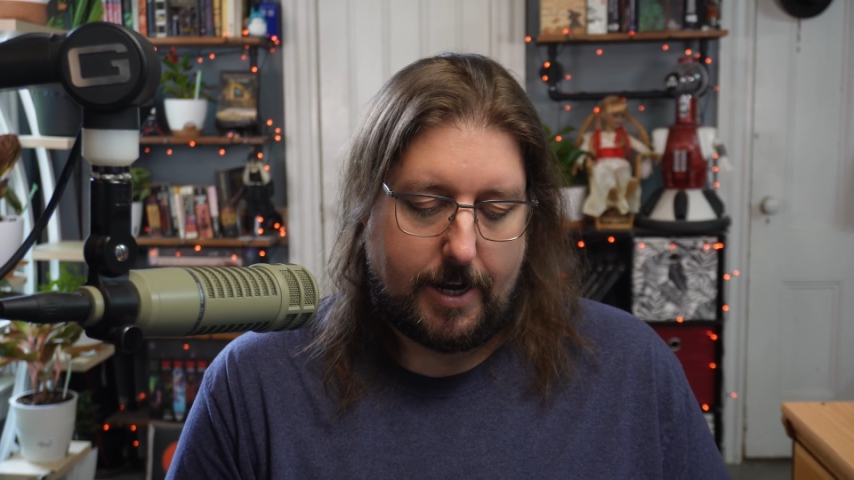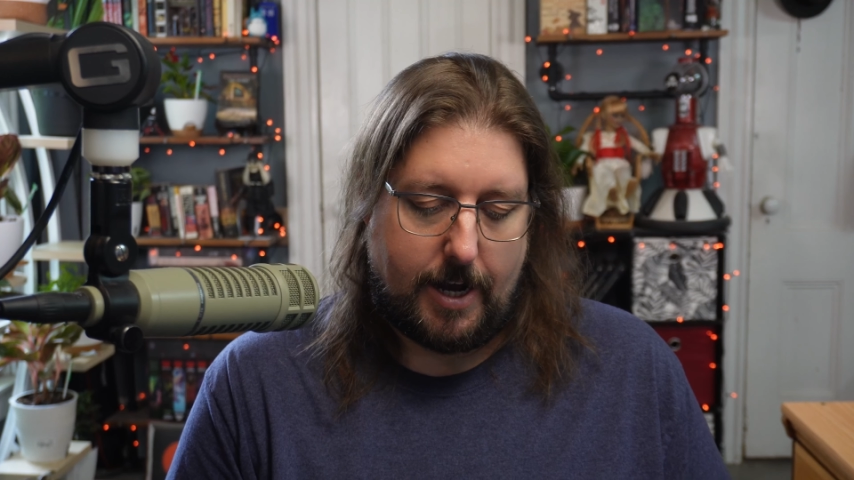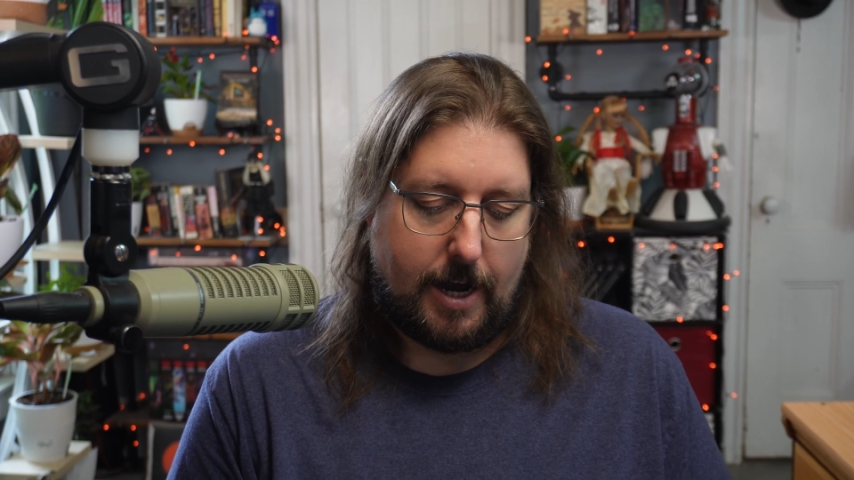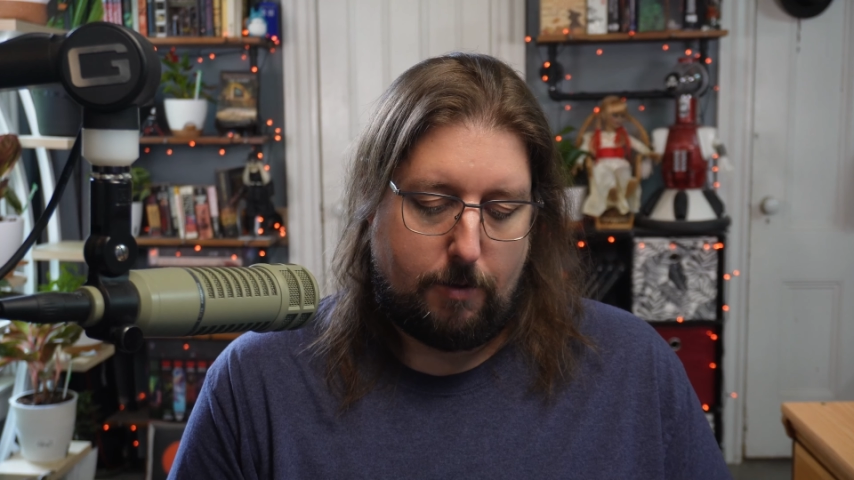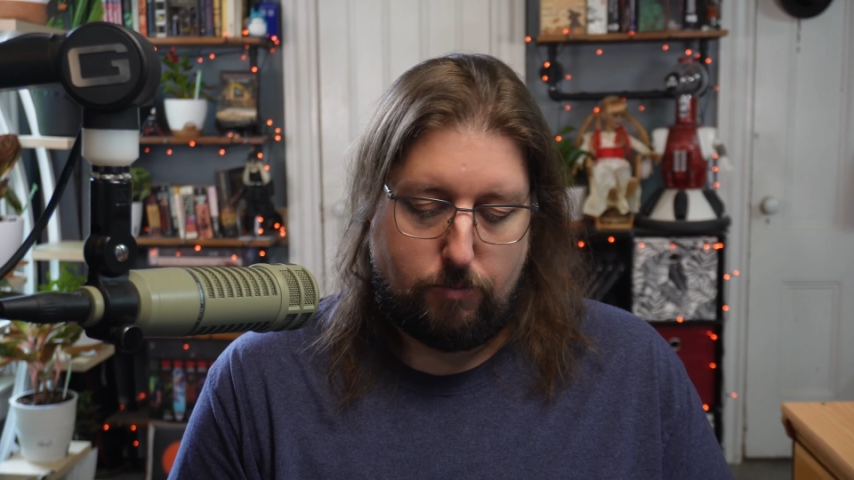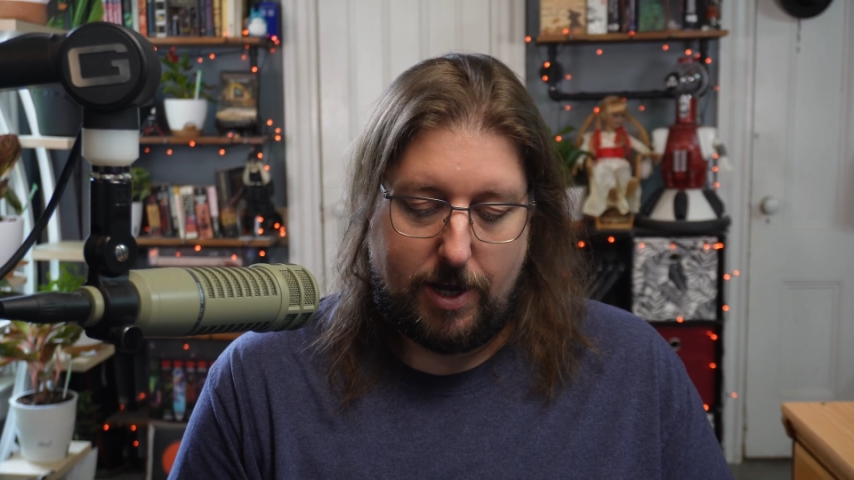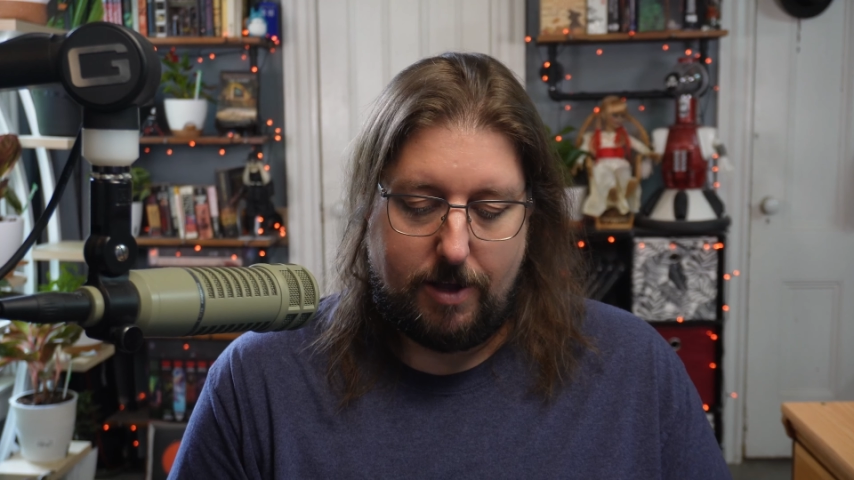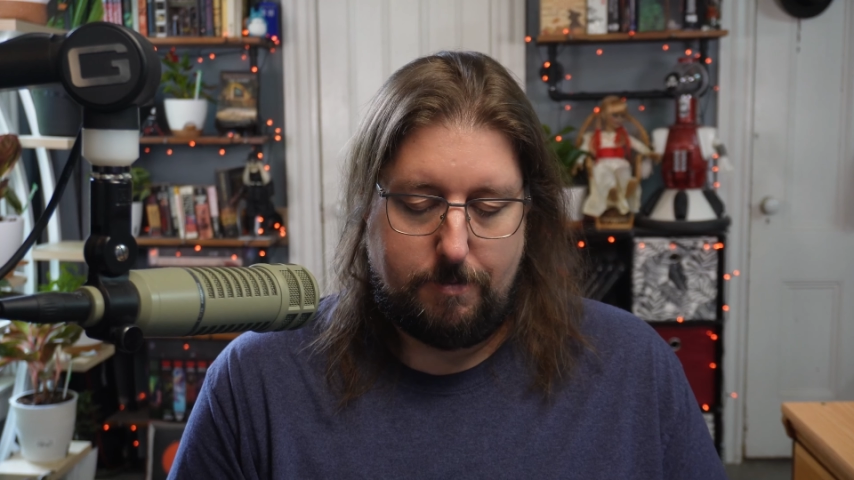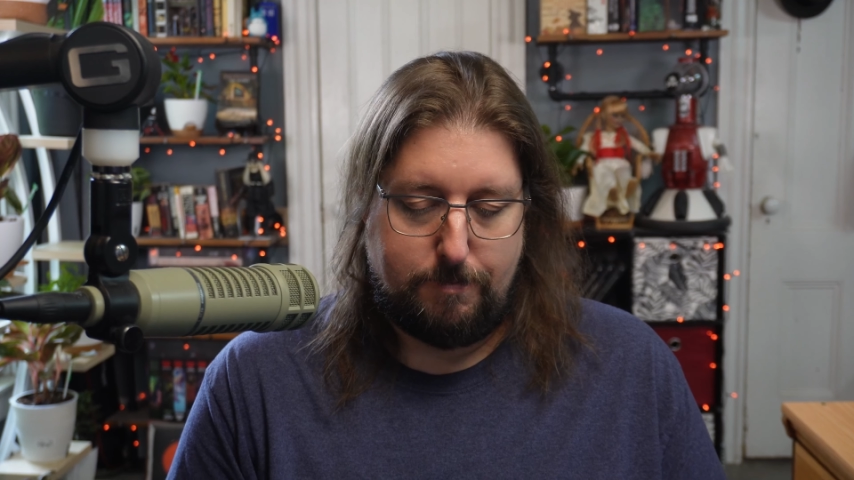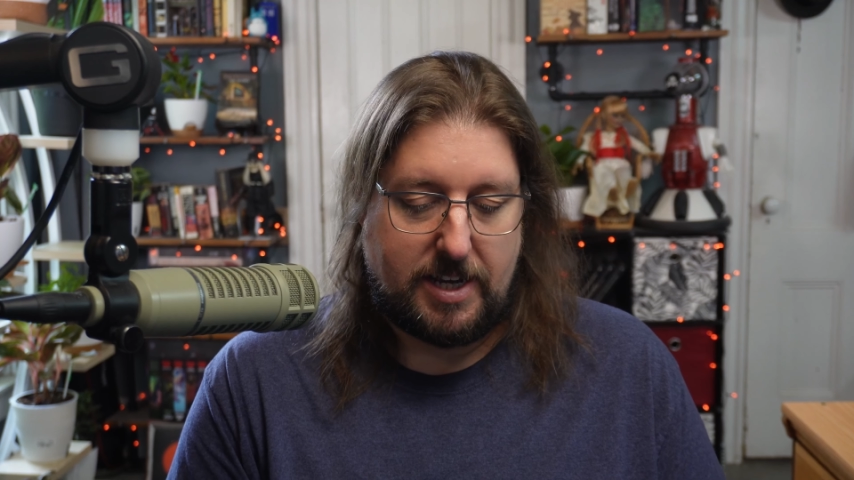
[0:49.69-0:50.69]

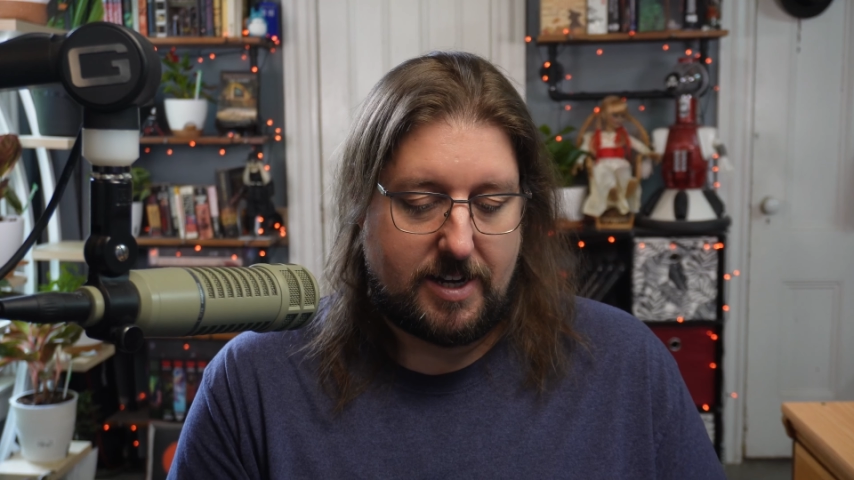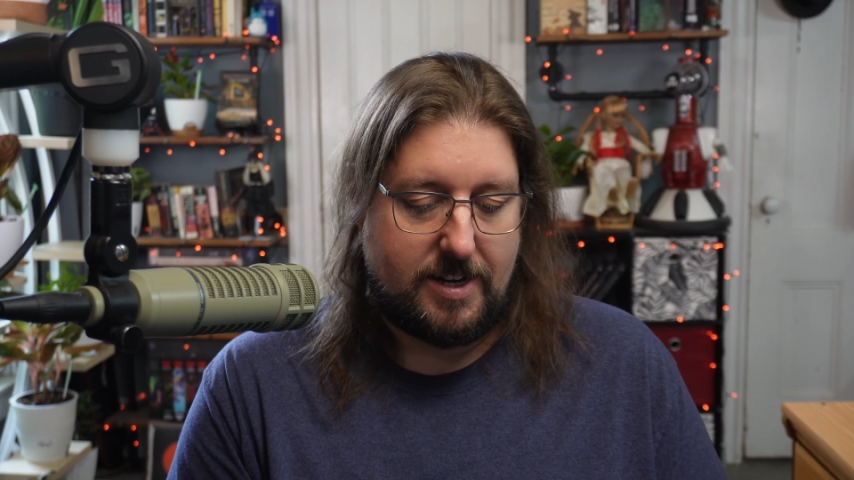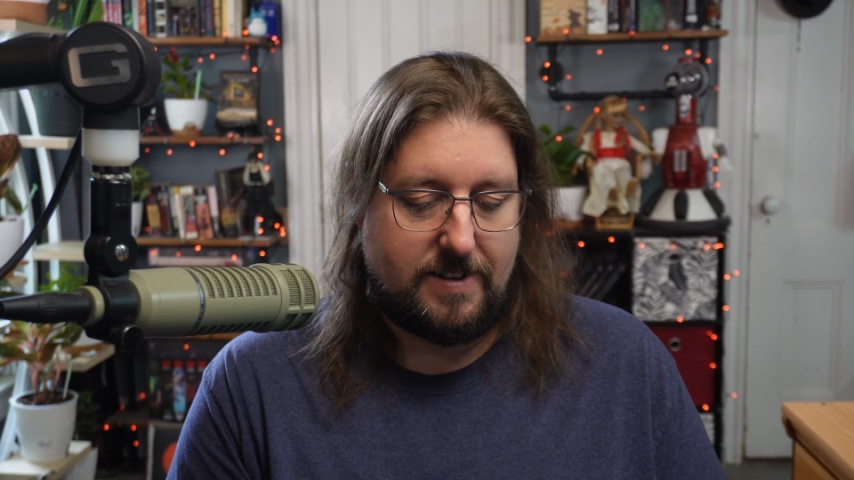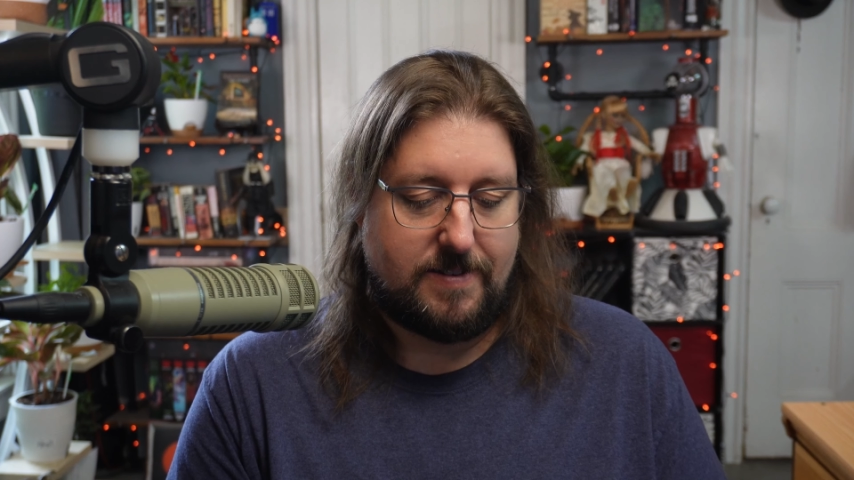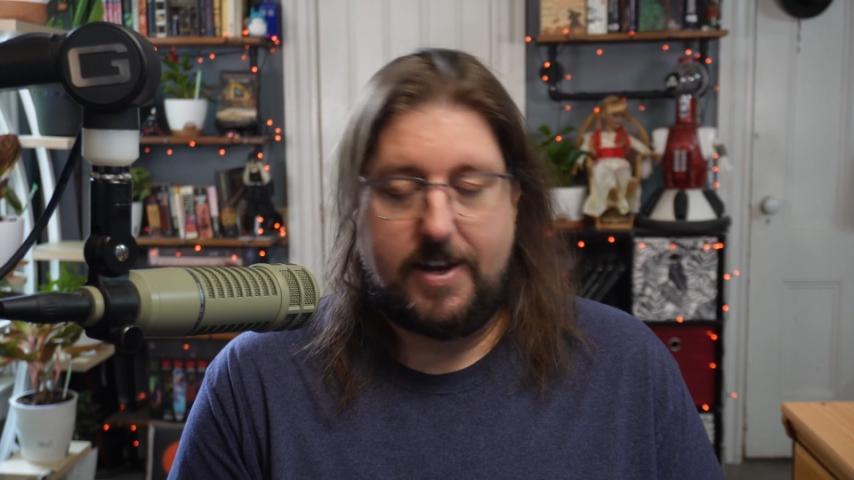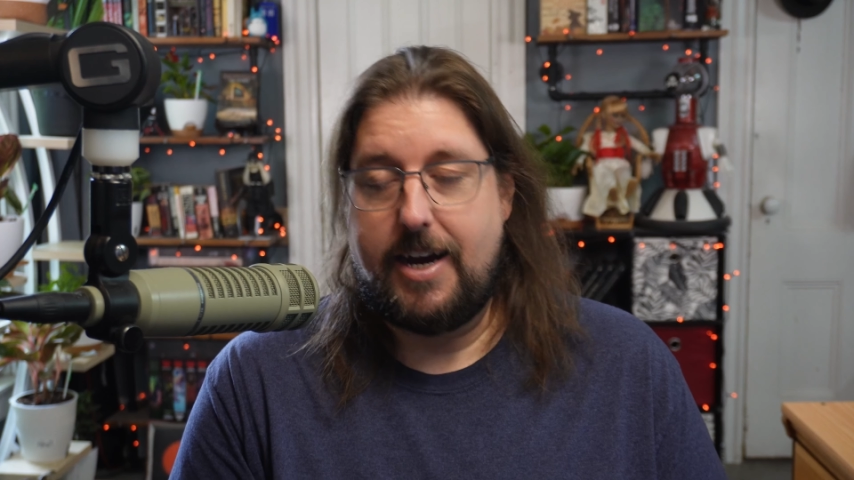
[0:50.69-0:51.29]
Well, because